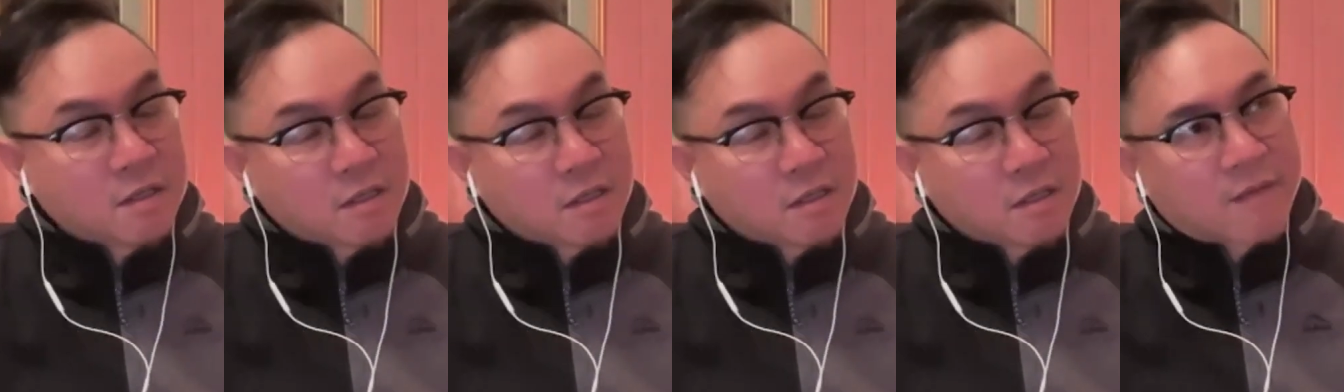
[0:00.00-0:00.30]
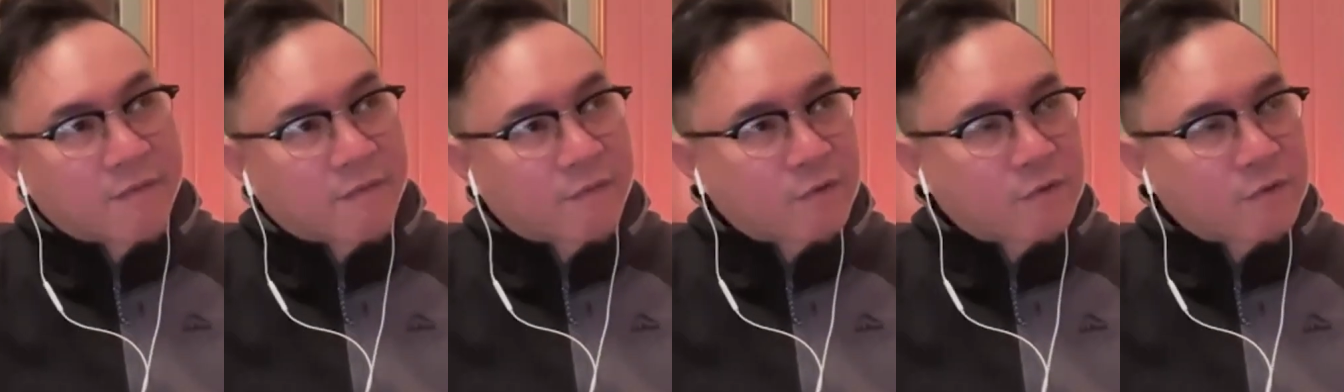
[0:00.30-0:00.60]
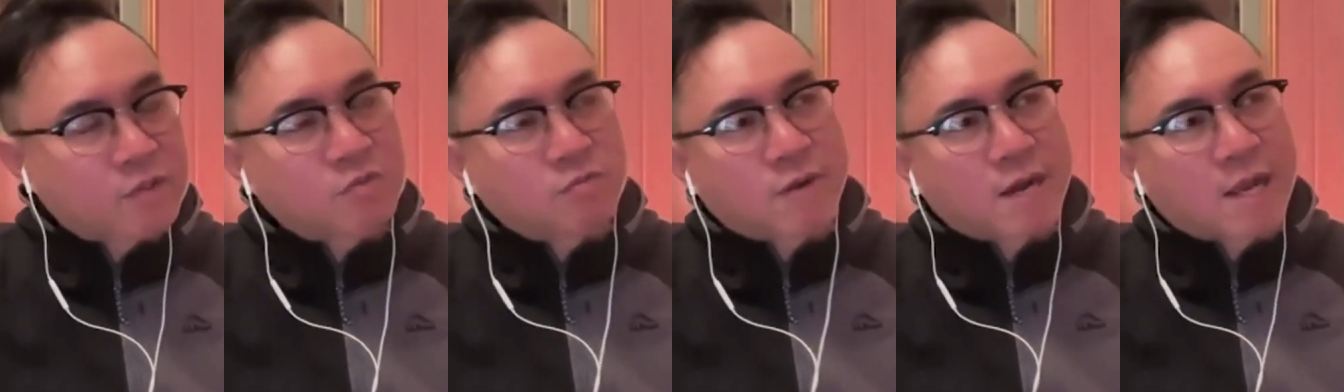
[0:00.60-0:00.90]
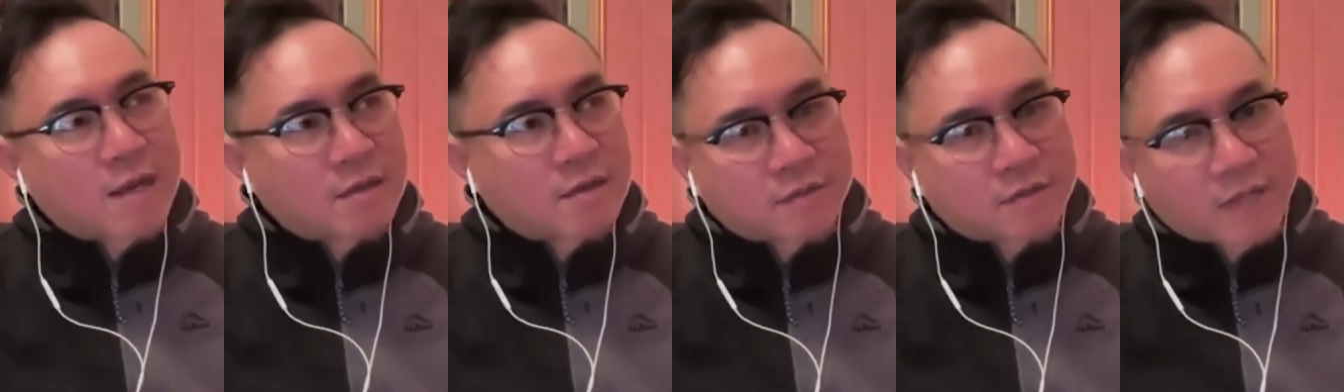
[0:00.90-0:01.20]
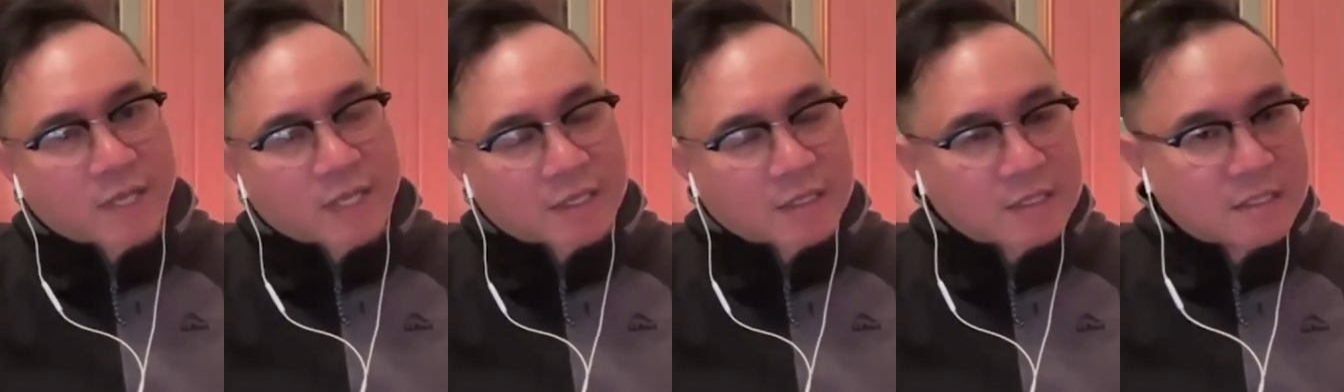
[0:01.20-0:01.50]
like the first round of
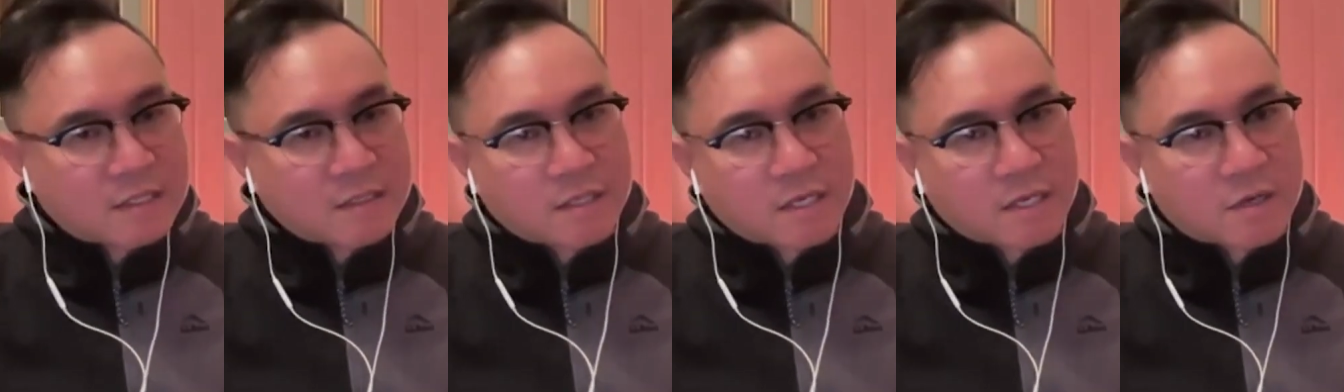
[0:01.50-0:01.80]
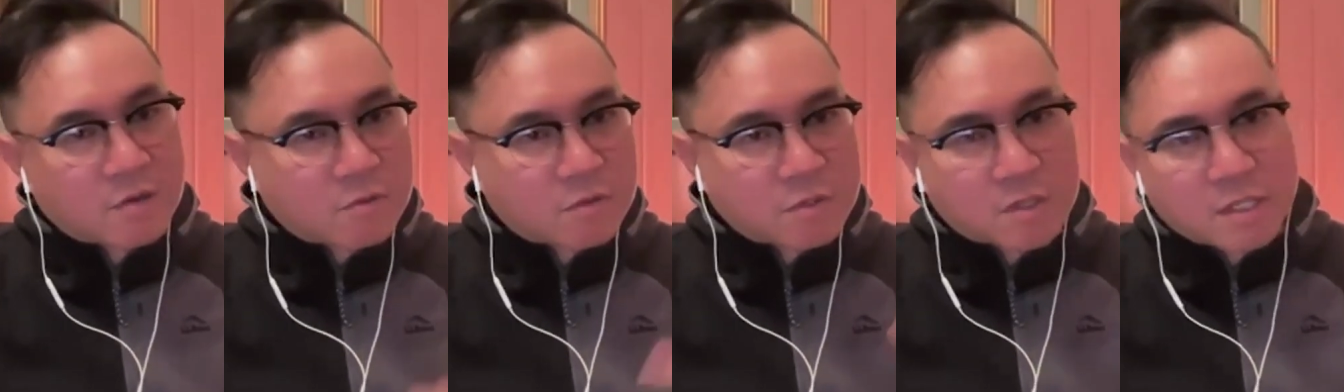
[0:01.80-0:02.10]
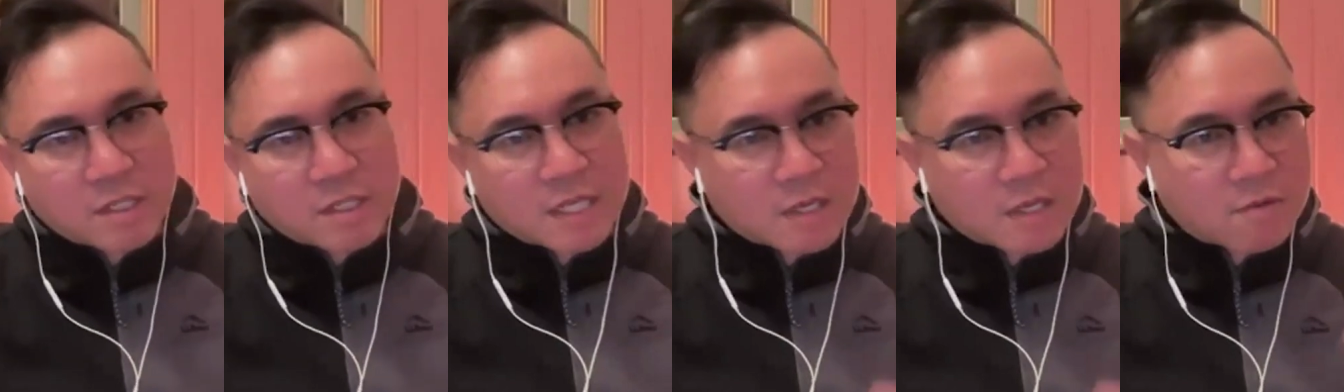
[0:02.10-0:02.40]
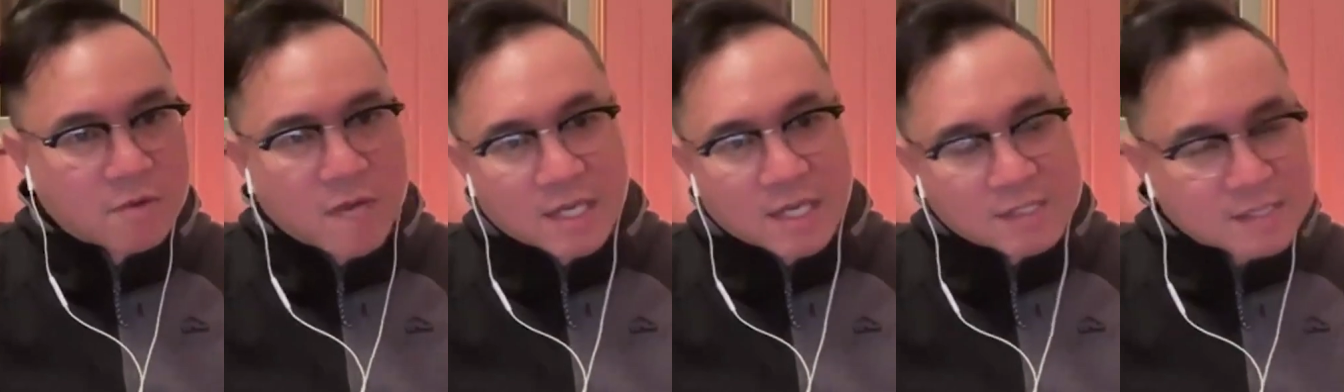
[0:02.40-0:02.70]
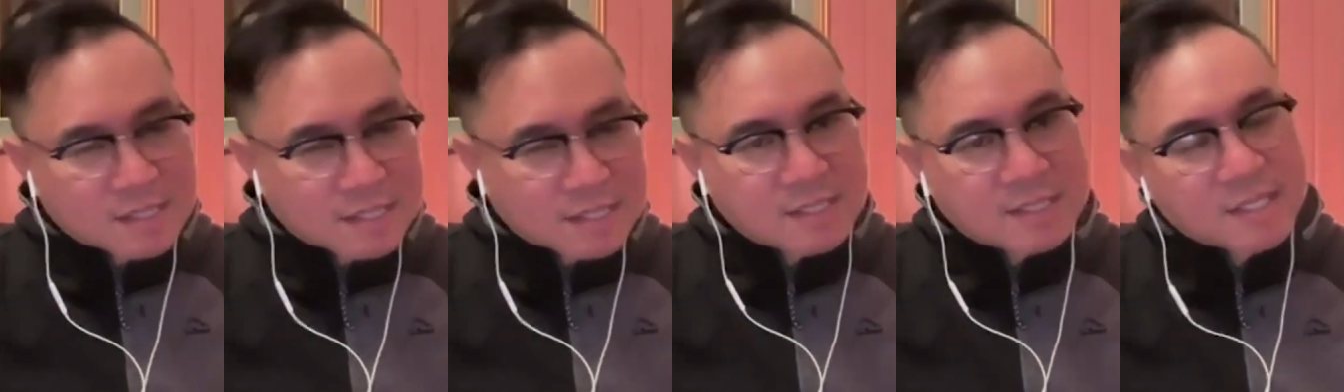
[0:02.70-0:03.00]
like you know the
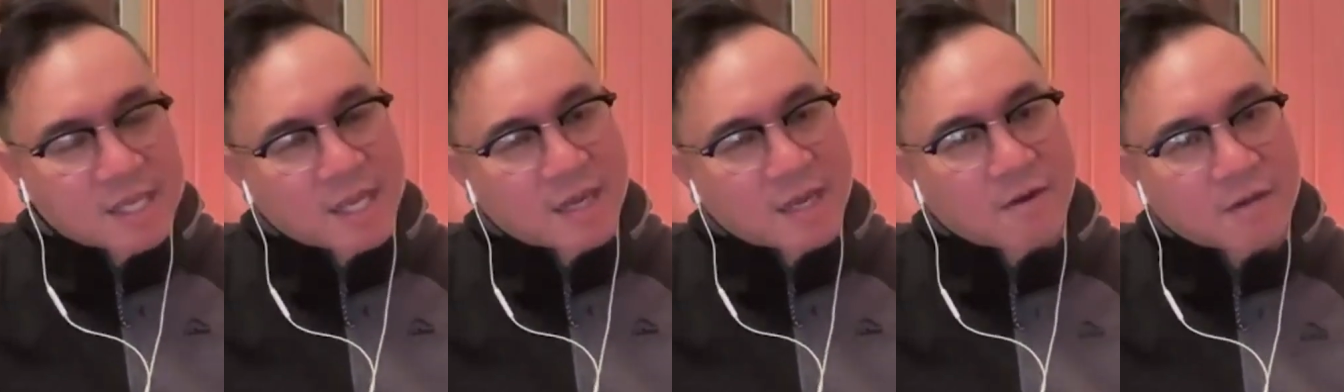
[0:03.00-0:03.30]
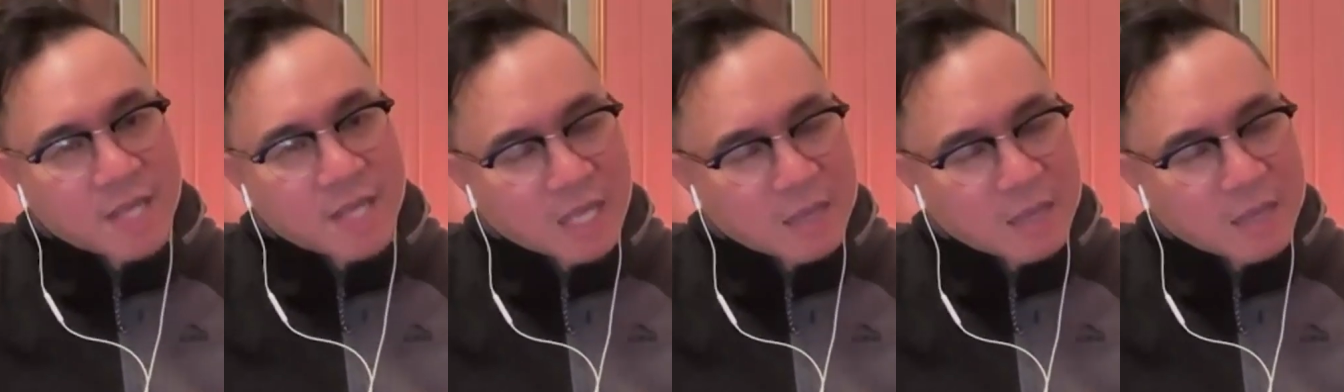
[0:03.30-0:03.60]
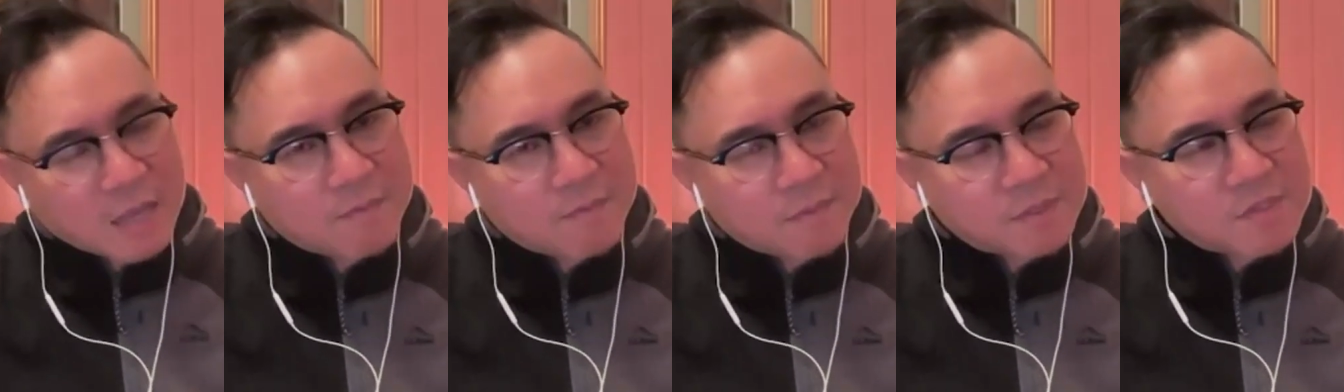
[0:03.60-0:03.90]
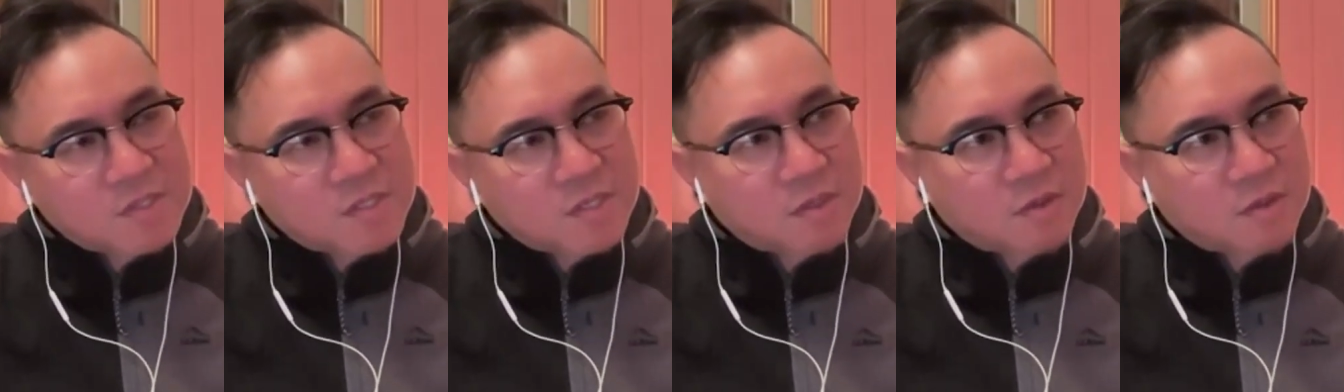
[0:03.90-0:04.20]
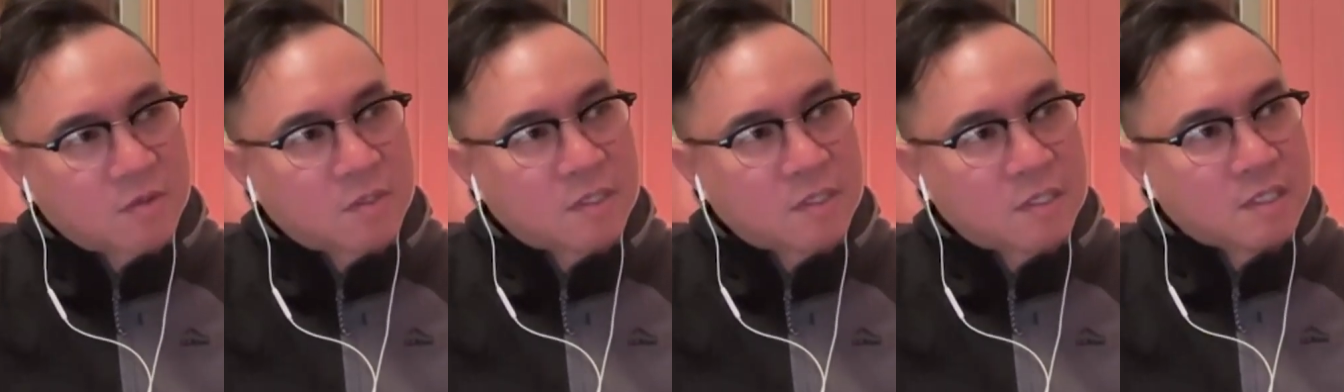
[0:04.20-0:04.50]
neo-Nazi scare came up and
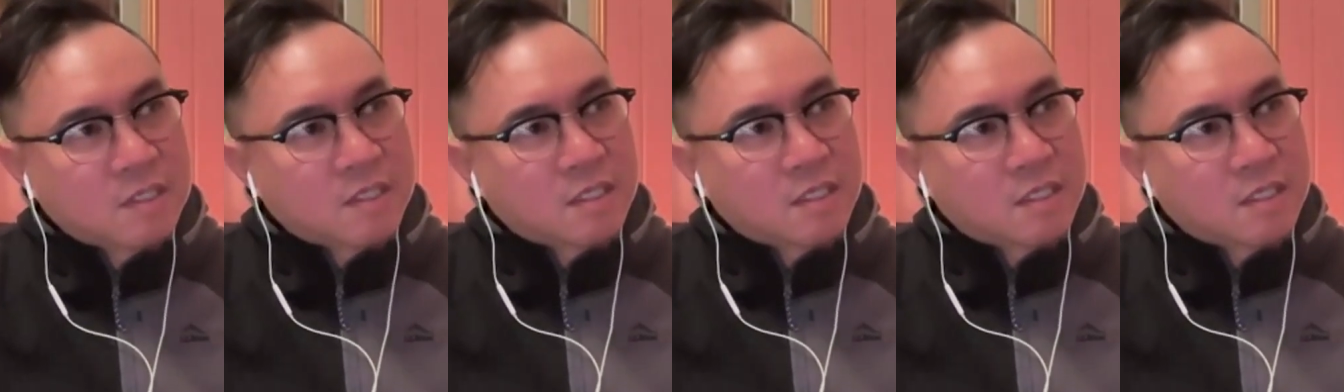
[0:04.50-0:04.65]
so